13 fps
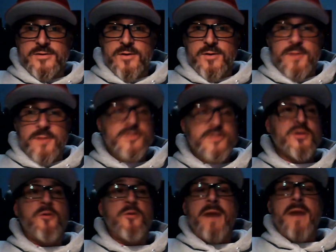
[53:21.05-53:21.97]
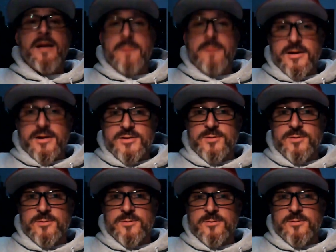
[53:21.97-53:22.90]
So I went to go buy a Mark
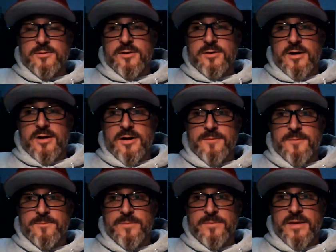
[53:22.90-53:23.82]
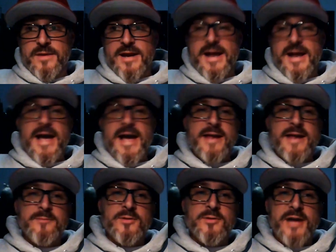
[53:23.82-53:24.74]
II, and I
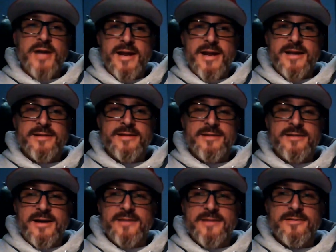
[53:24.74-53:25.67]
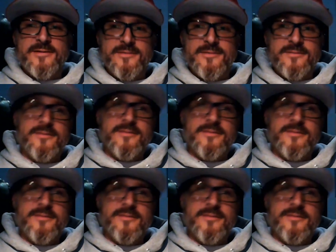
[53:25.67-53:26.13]
had him look at it at the